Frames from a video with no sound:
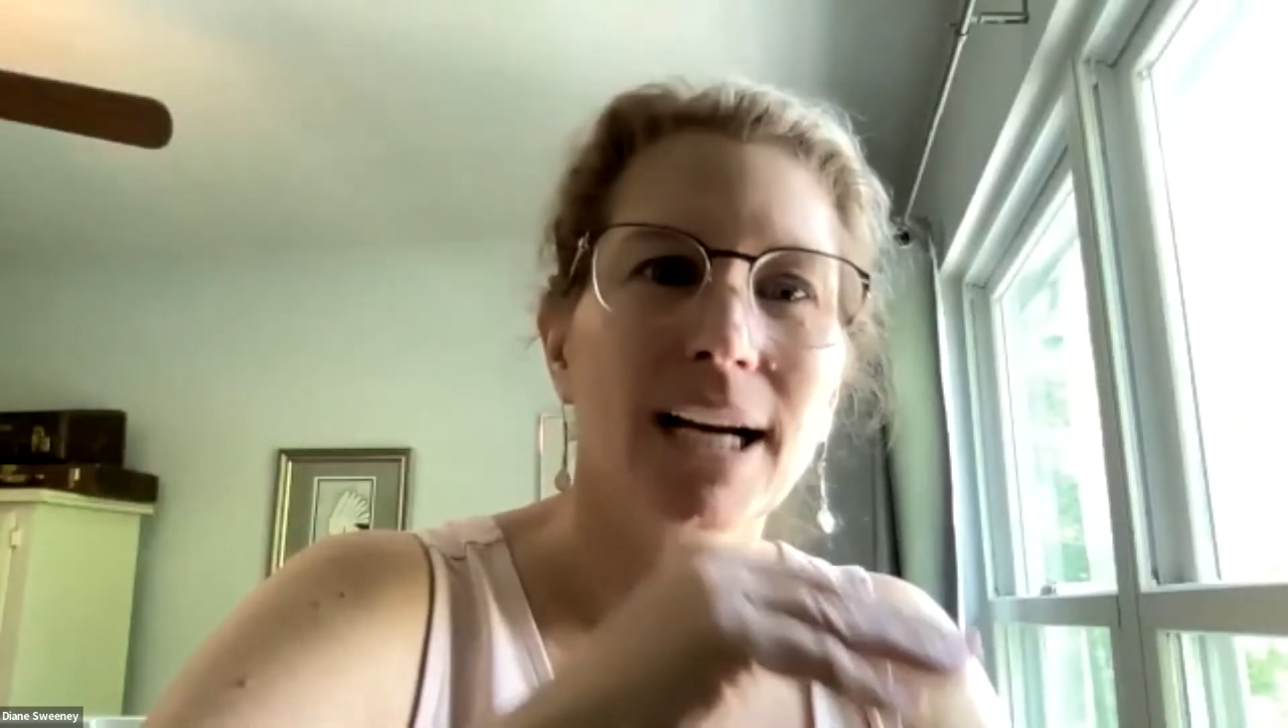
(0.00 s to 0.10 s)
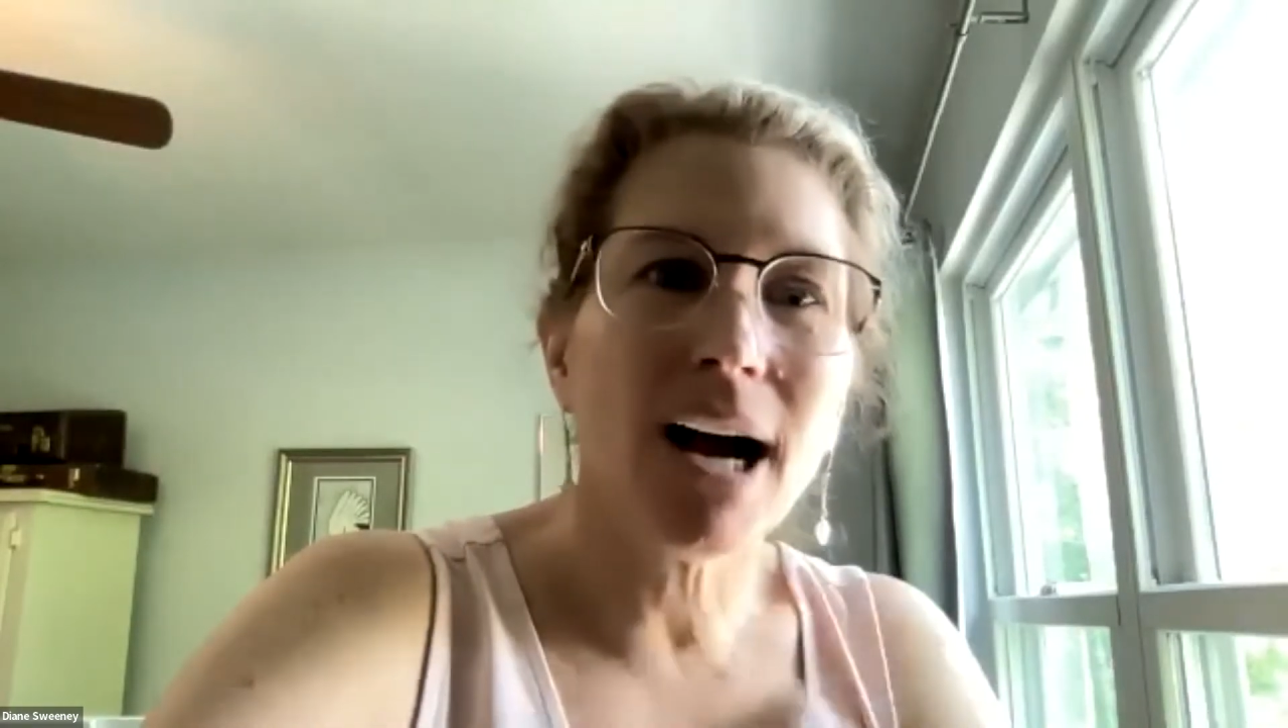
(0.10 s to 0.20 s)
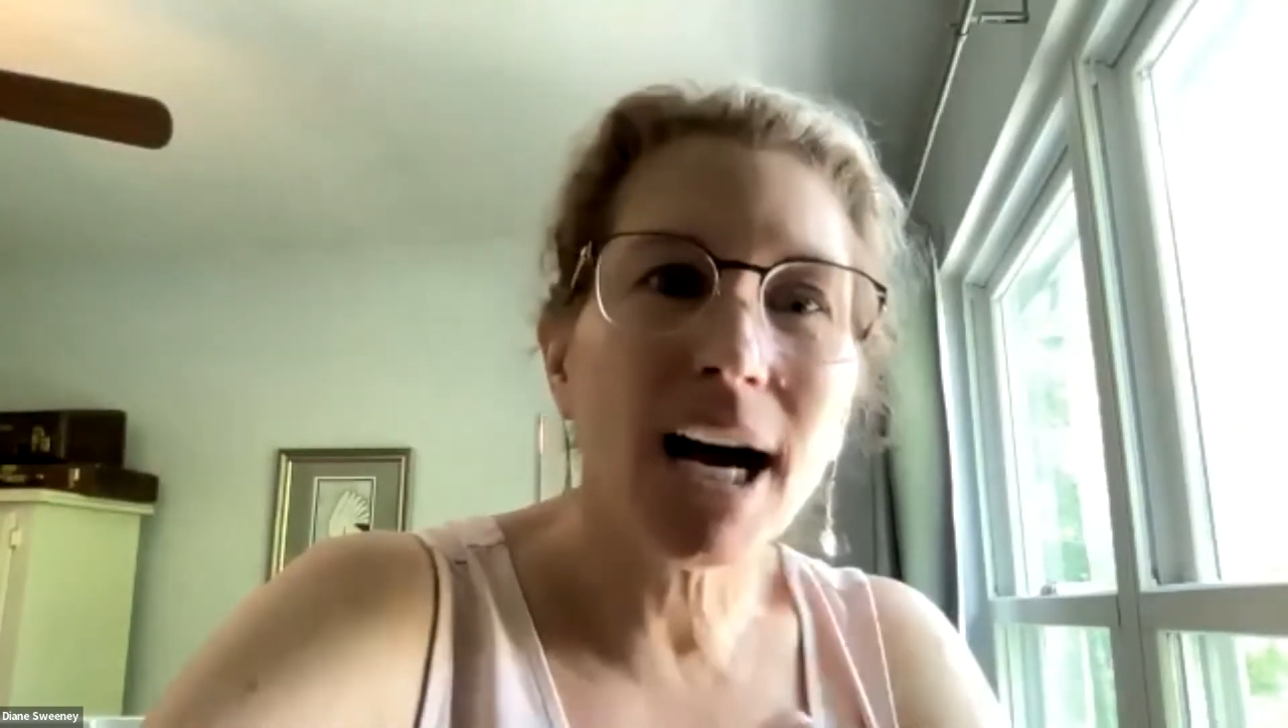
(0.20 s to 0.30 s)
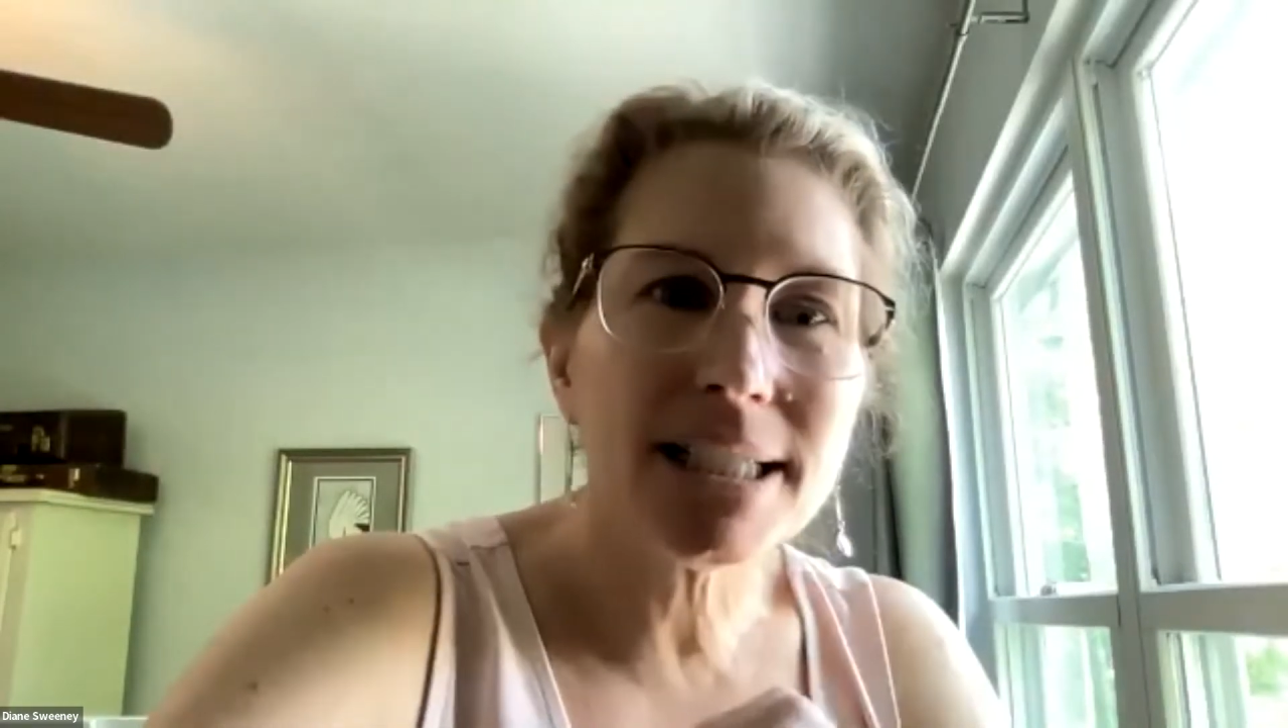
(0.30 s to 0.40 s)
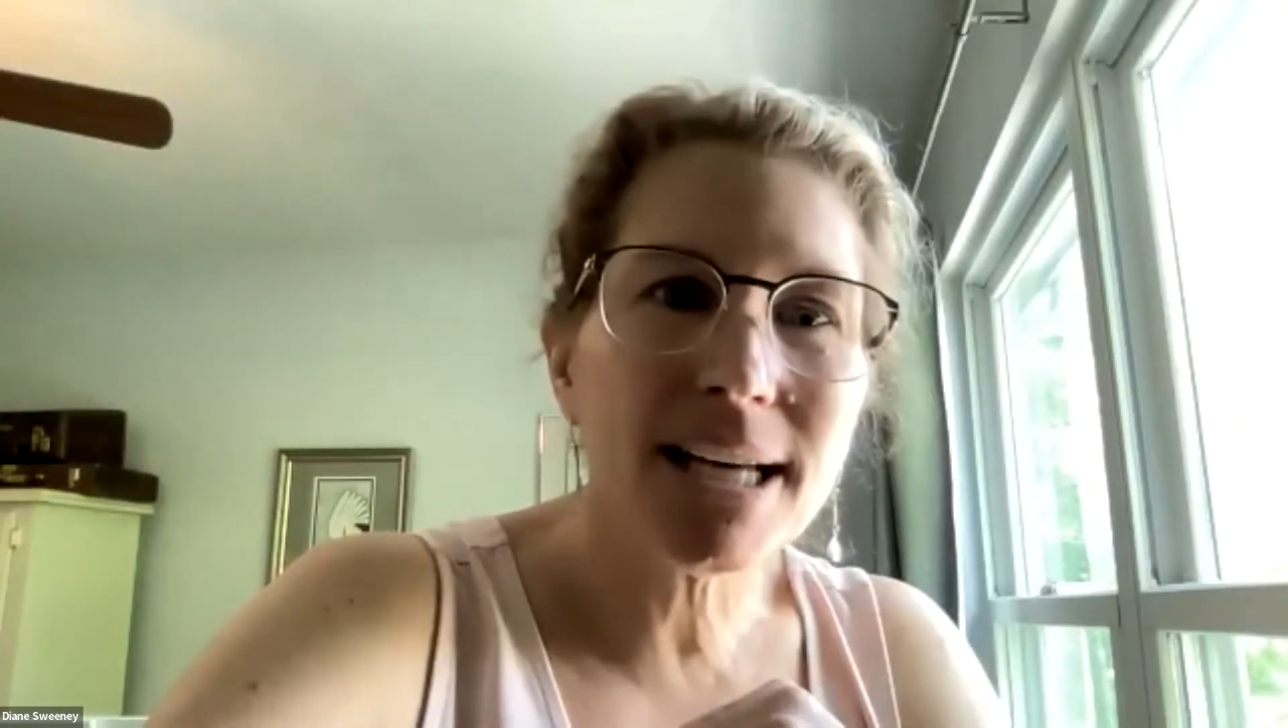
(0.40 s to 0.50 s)

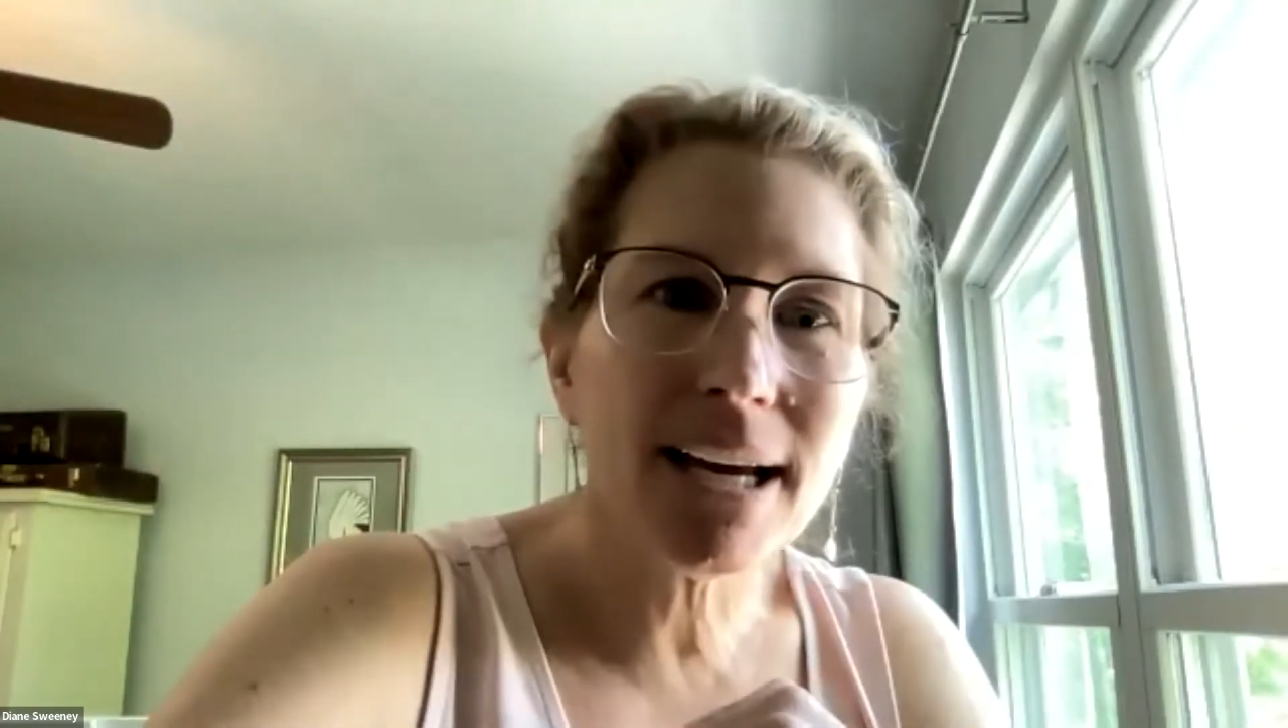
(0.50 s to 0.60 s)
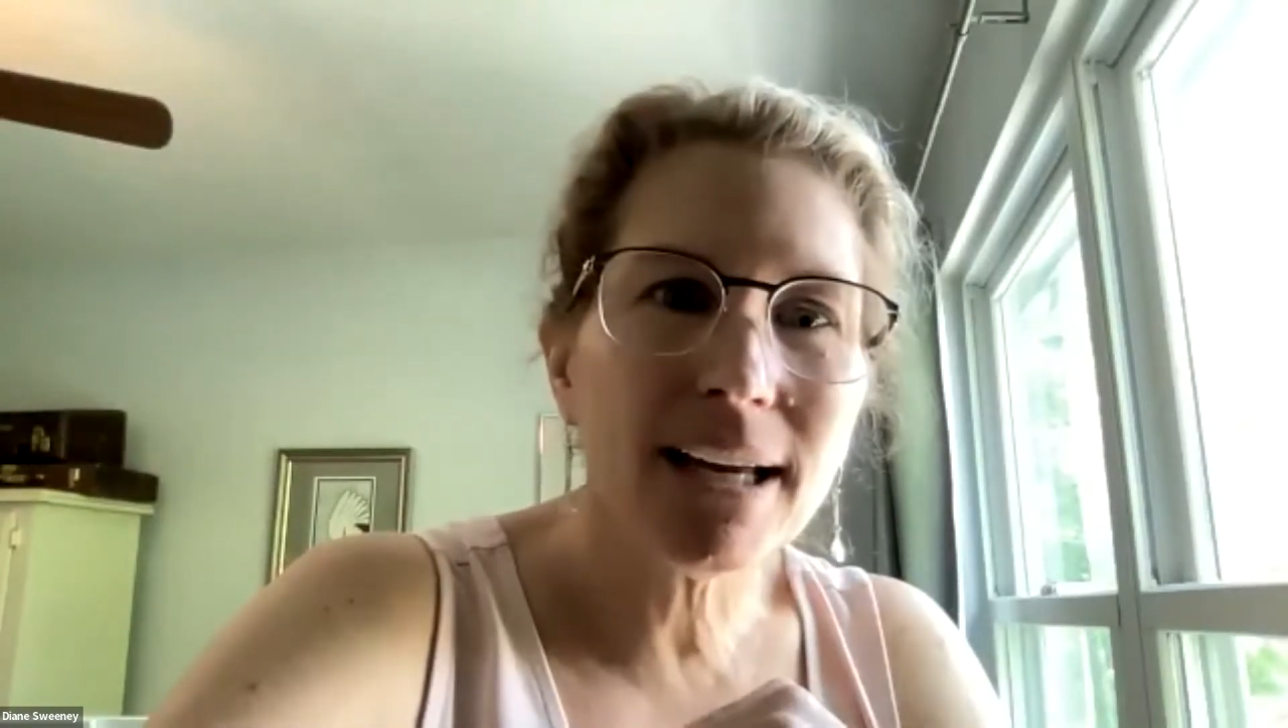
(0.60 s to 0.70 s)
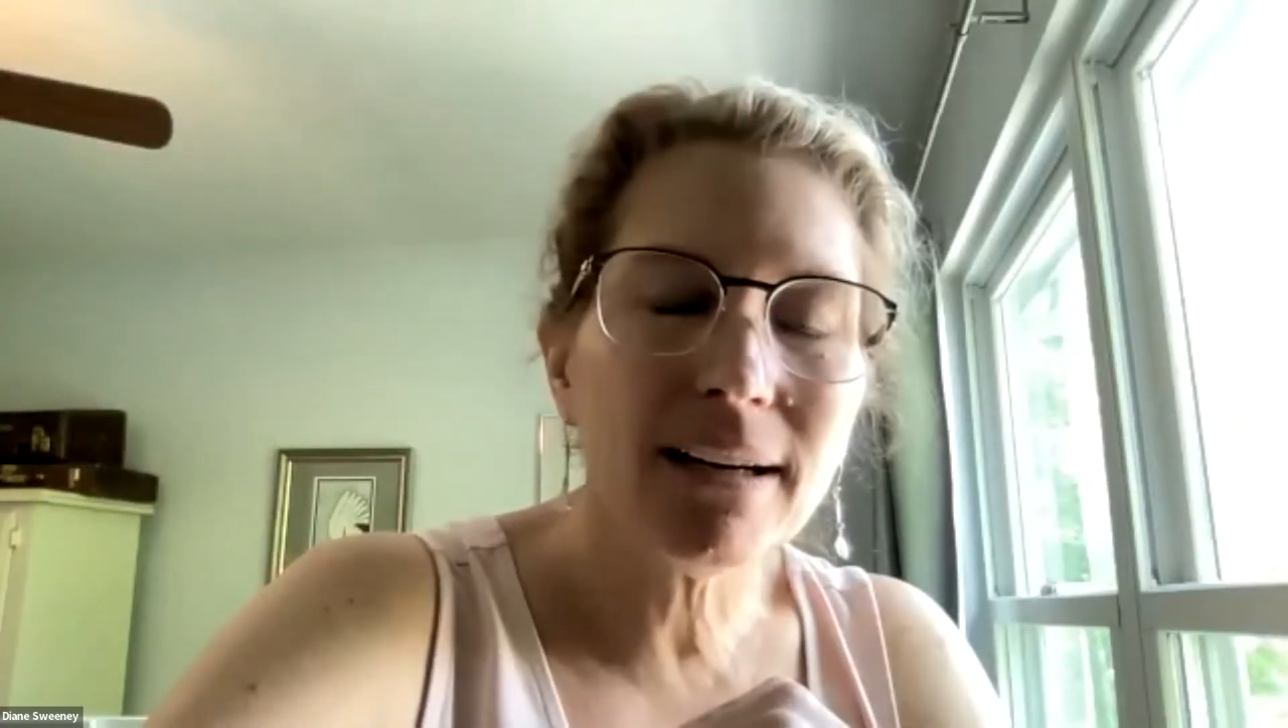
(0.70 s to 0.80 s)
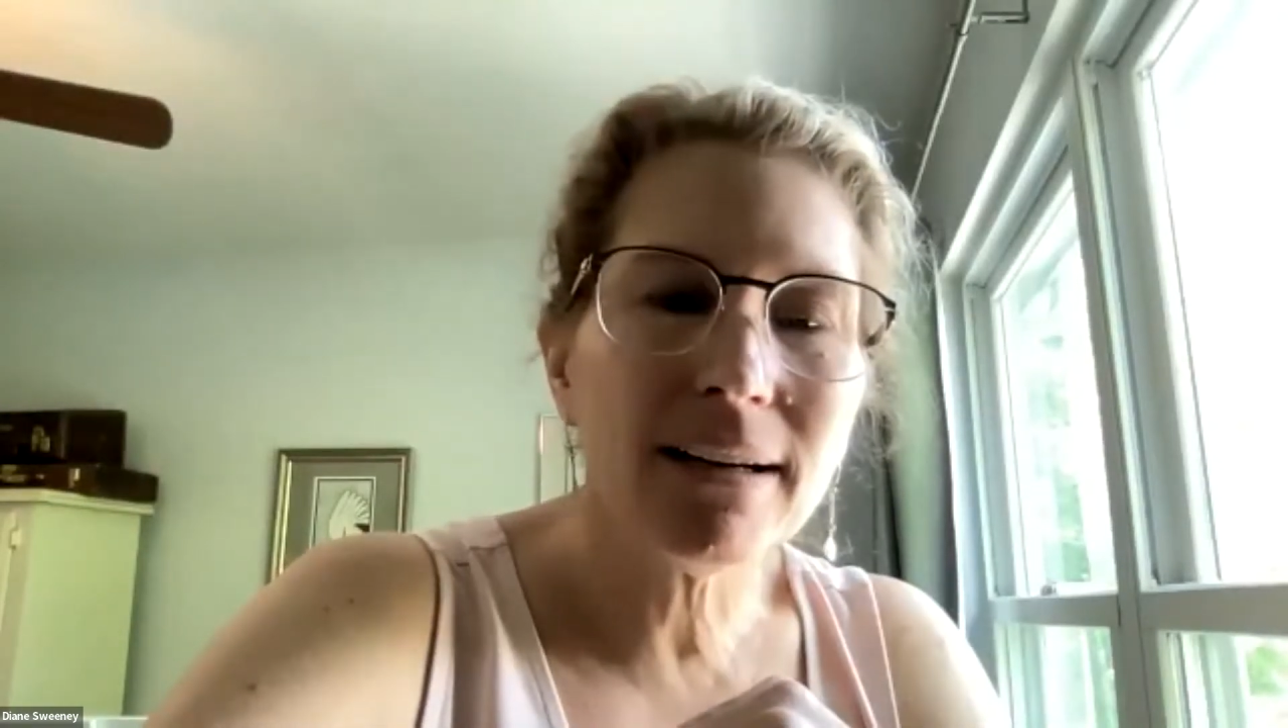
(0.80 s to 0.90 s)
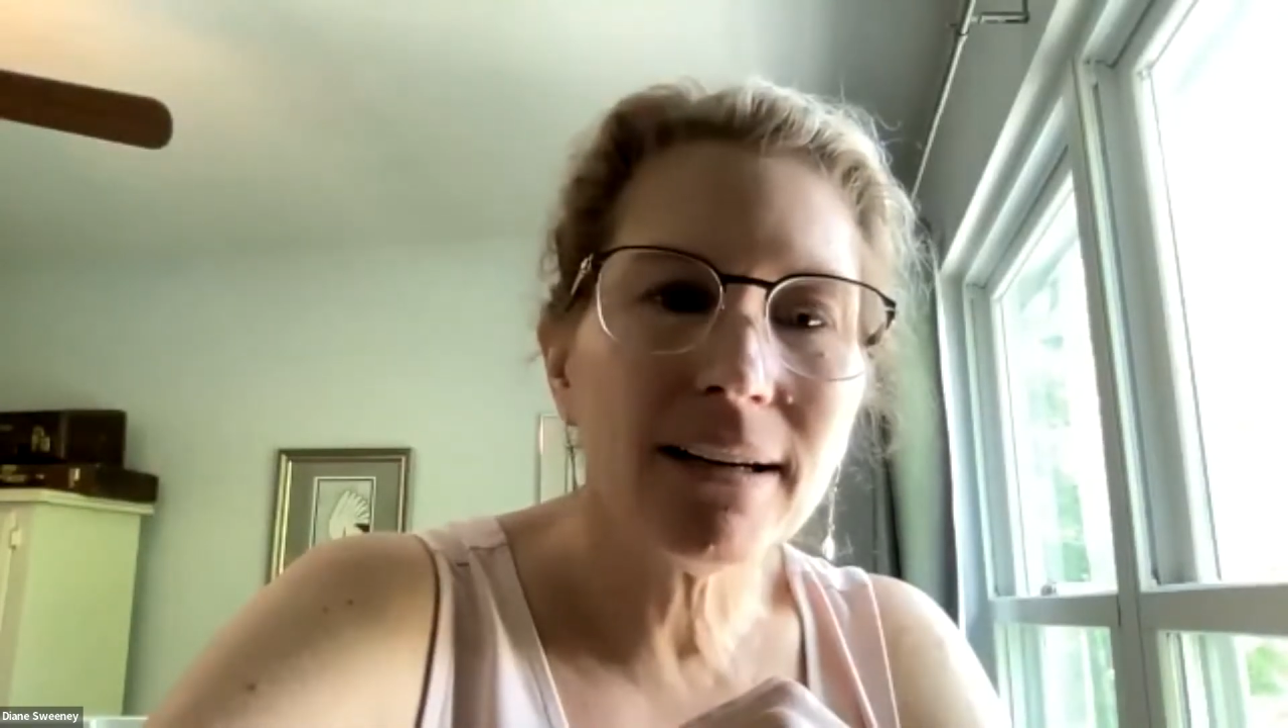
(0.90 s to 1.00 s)
content